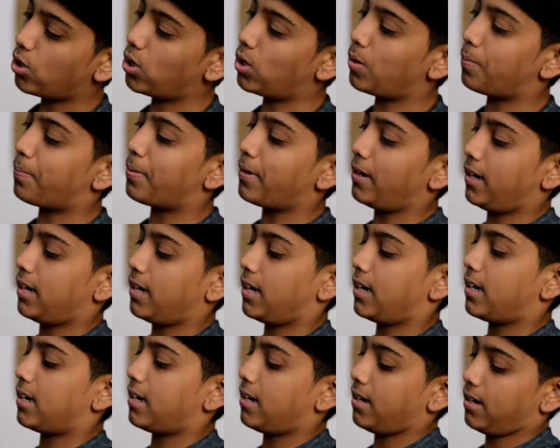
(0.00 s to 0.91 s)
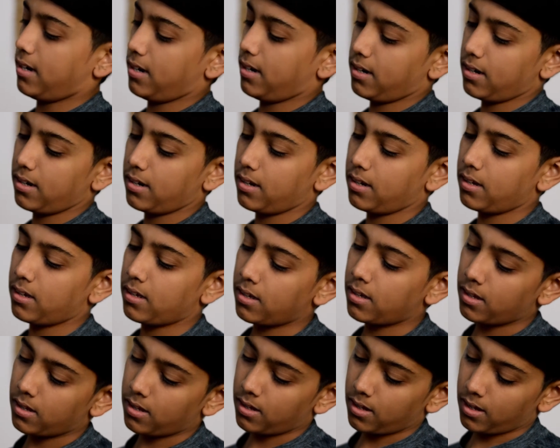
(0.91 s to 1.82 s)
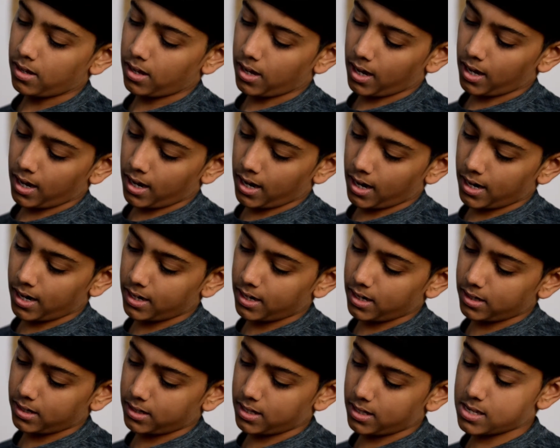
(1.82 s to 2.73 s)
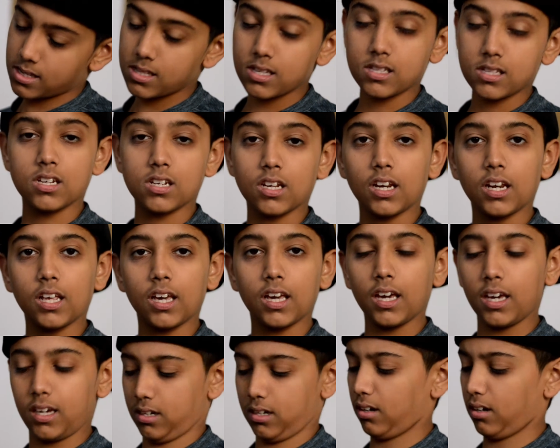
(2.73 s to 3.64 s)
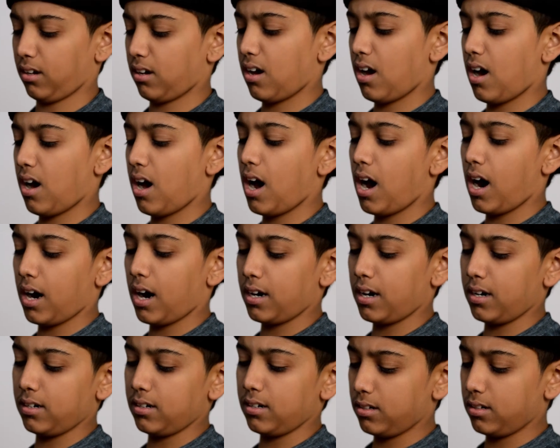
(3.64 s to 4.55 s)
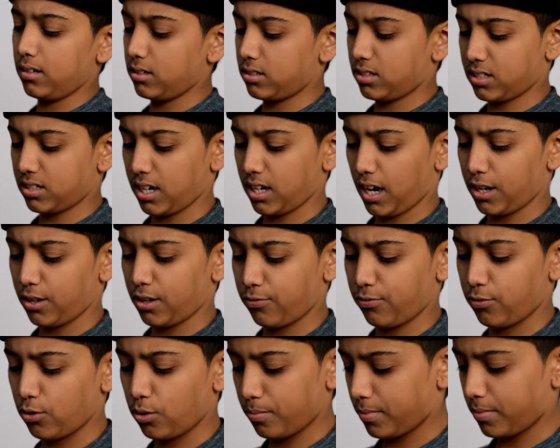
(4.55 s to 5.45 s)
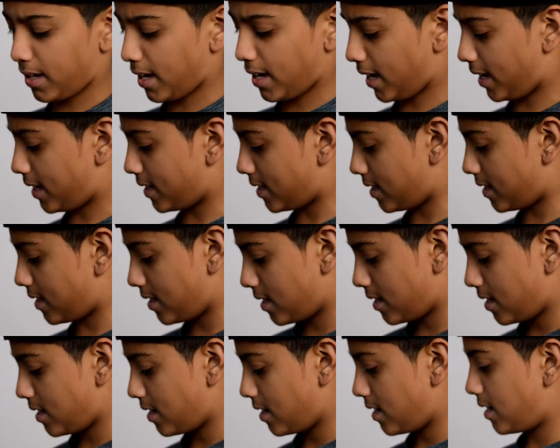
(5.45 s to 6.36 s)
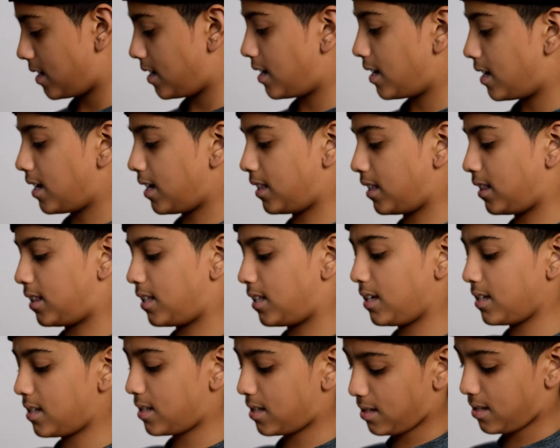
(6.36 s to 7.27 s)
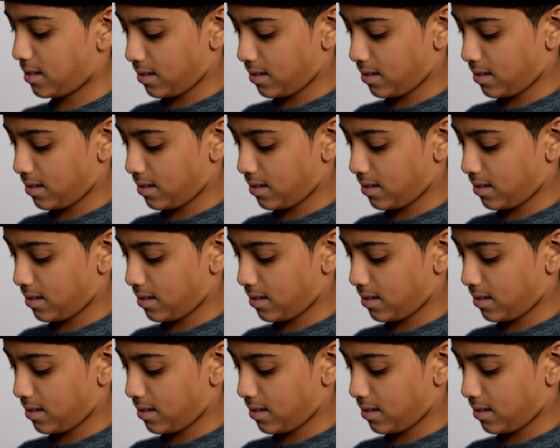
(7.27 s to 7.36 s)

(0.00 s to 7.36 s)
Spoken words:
opened it, and there's this really hard styrofoam case in this.